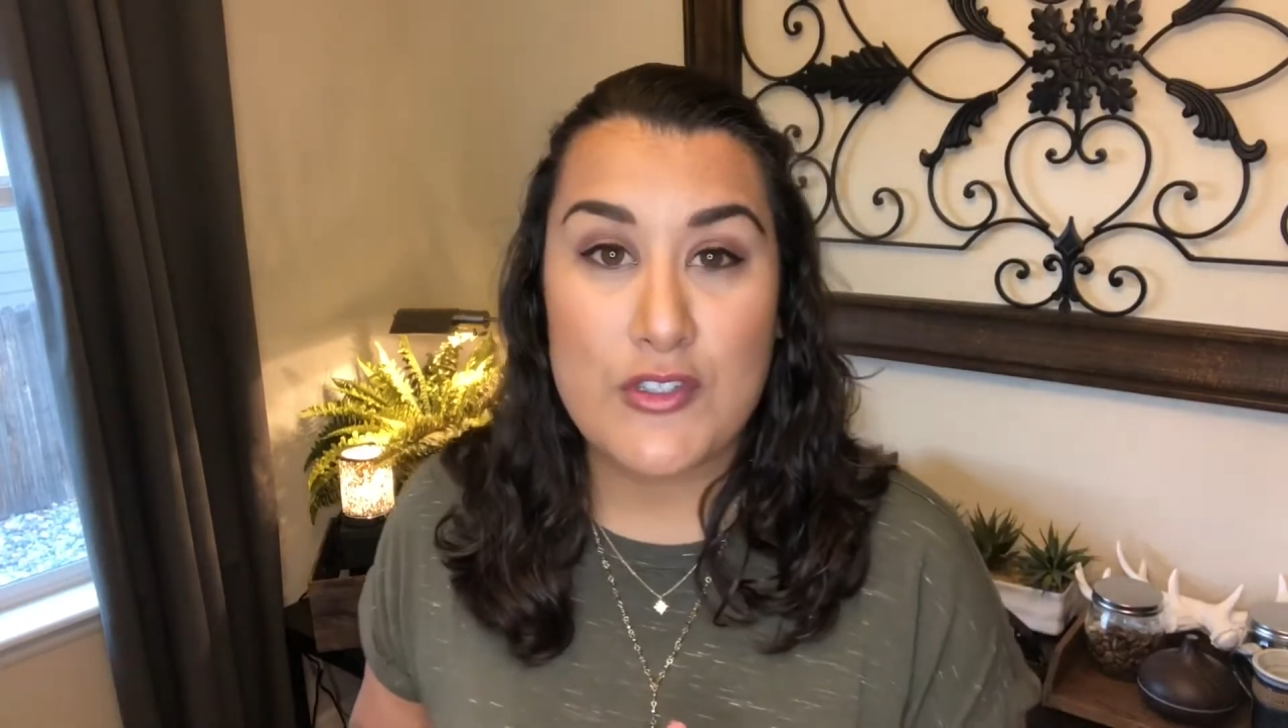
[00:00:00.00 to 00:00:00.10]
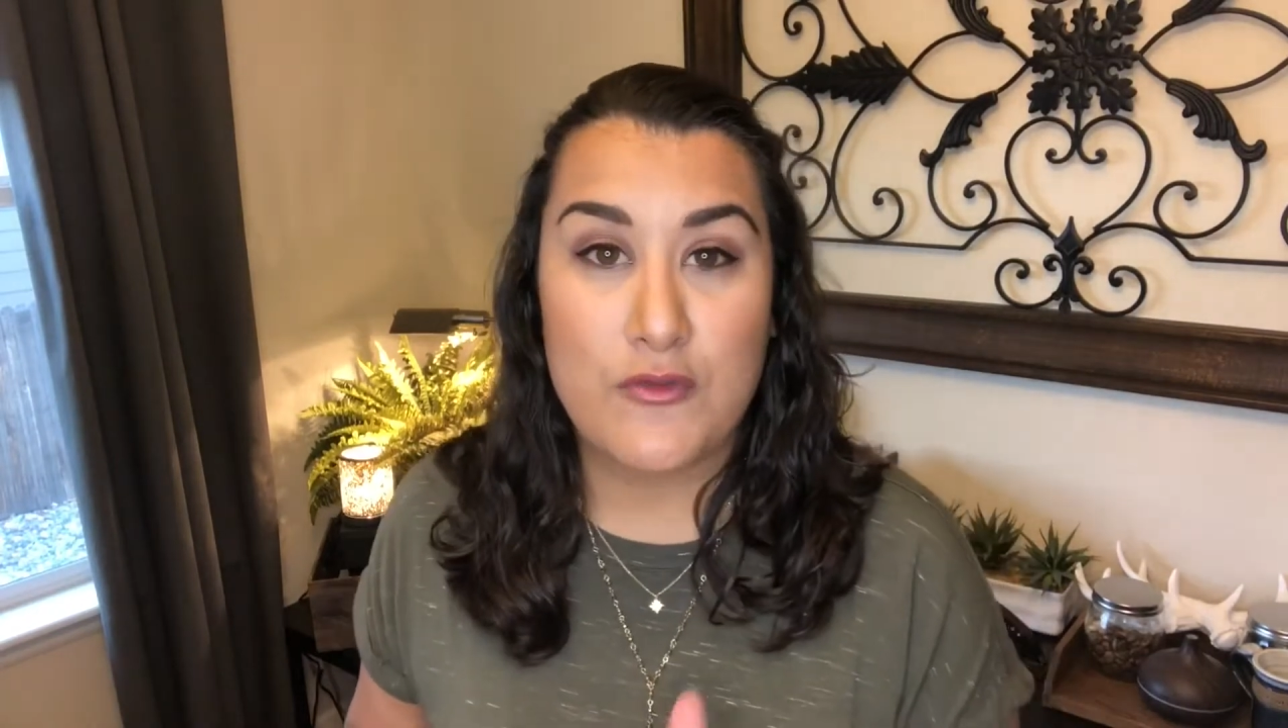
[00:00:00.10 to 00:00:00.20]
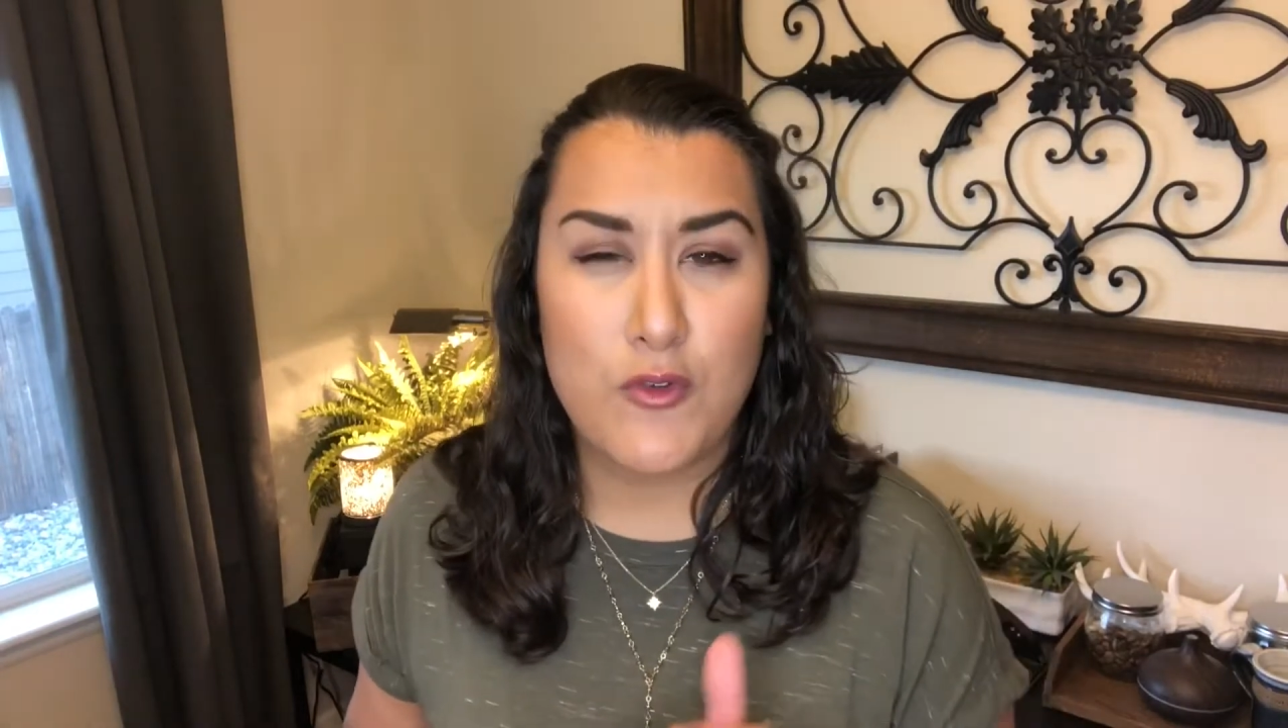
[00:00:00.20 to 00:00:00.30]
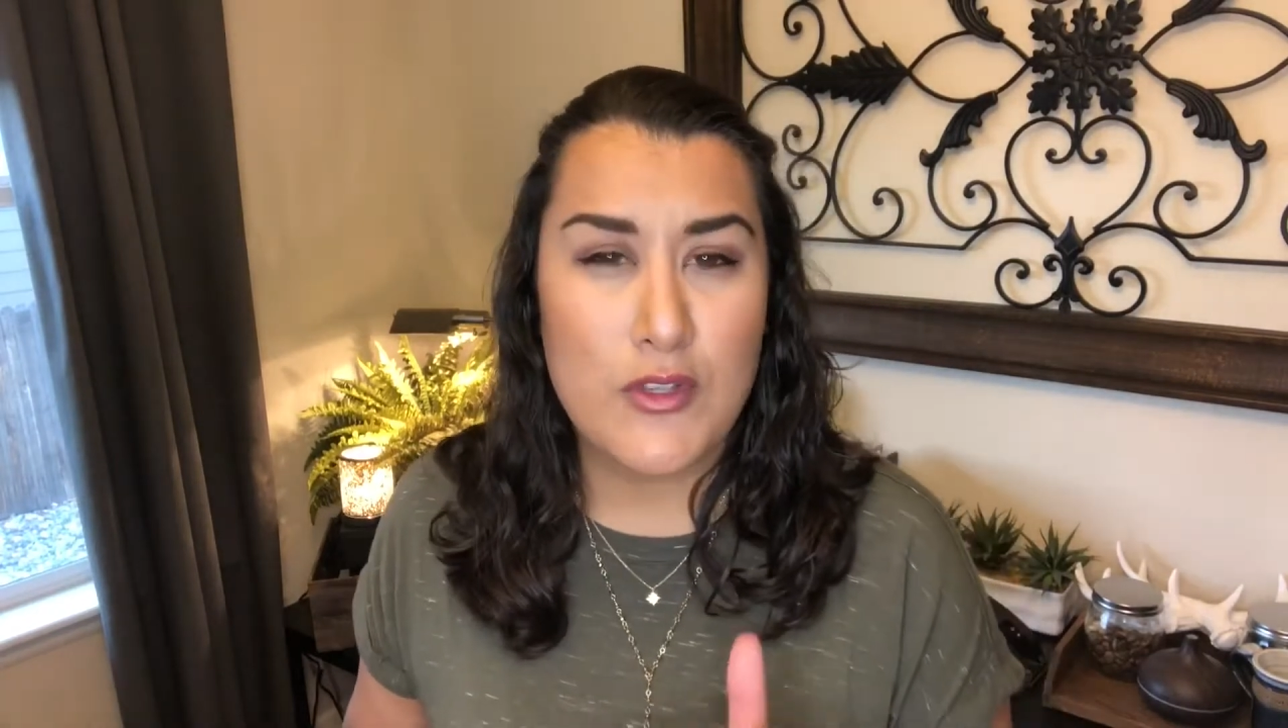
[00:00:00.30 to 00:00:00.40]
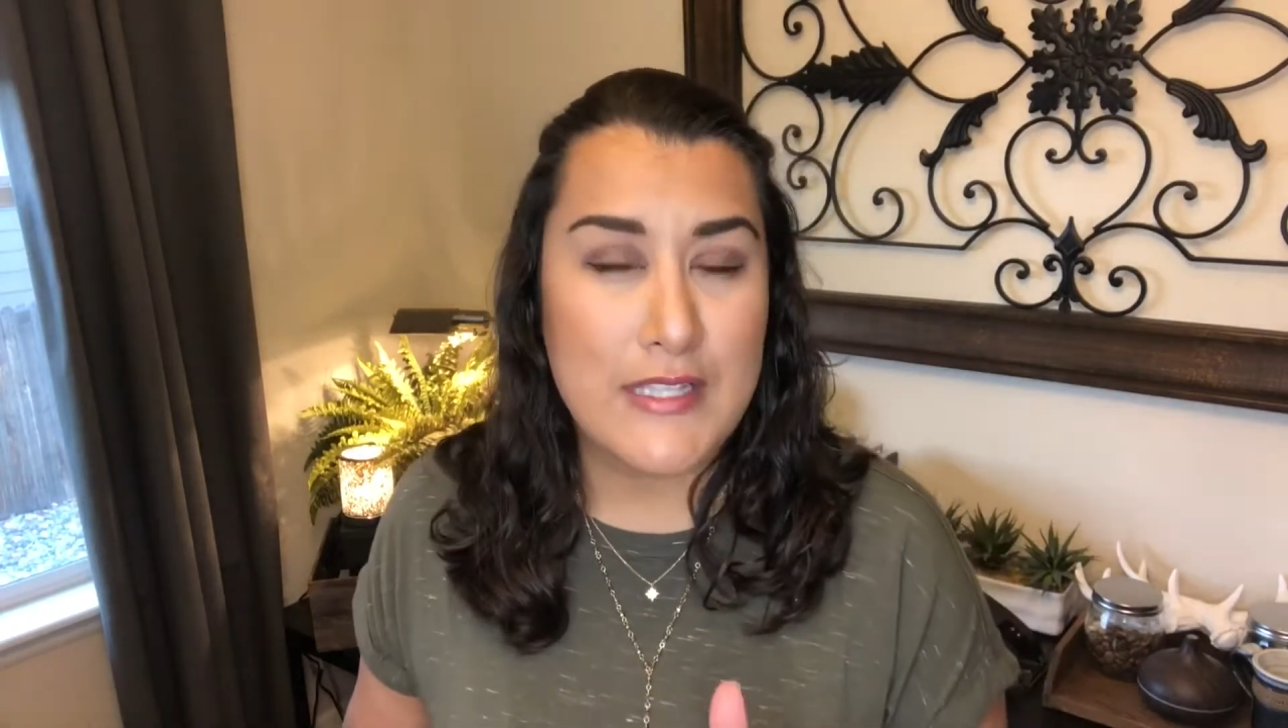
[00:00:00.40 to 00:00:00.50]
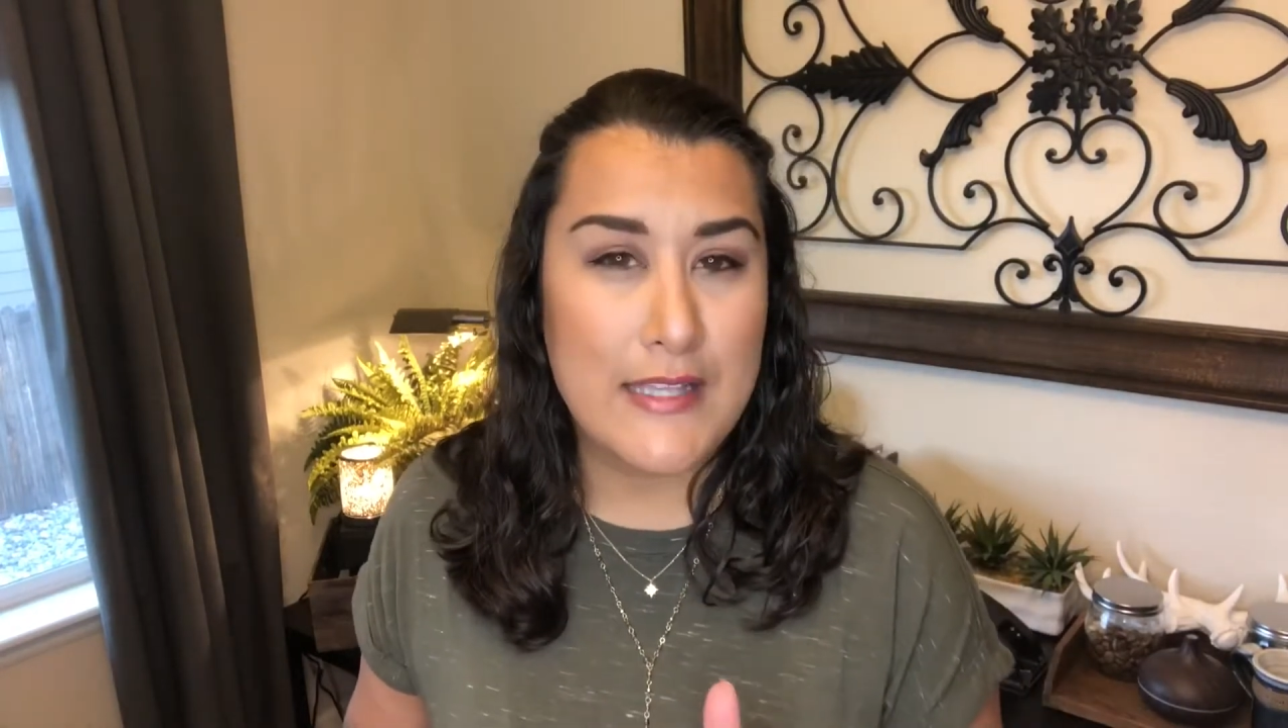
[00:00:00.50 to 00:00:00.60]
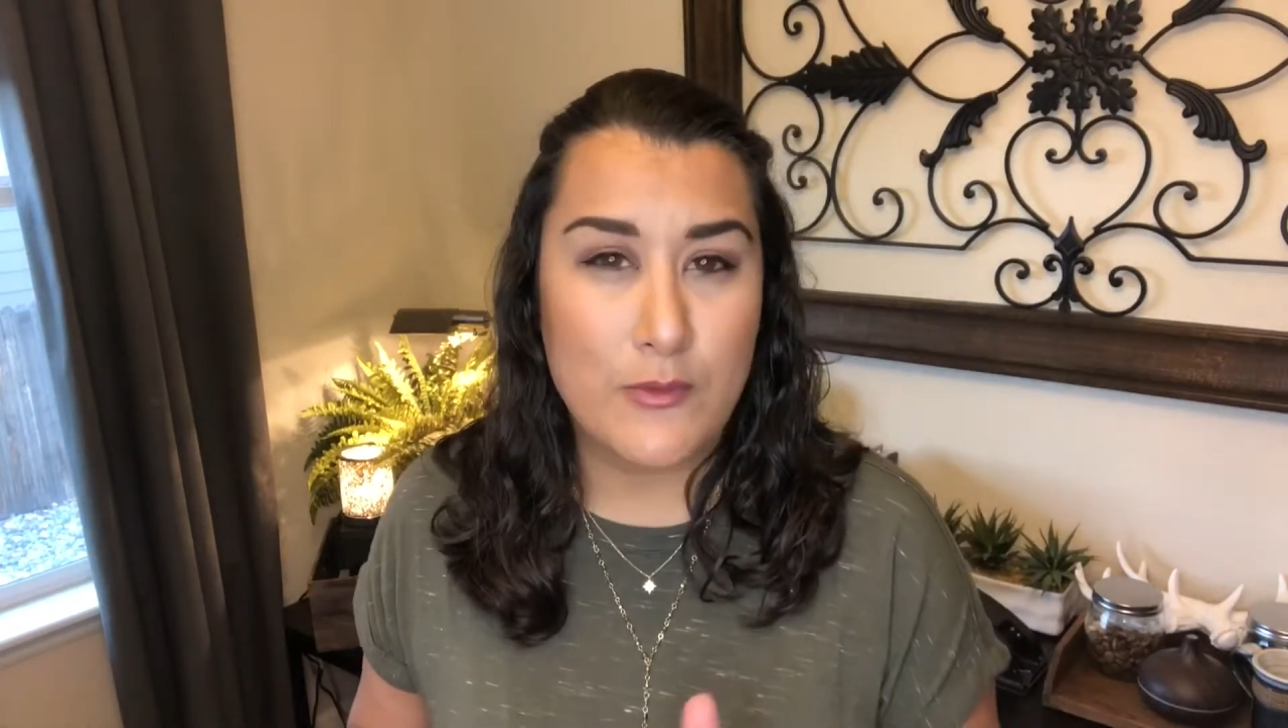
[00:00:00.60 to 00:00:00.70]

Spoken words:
full-size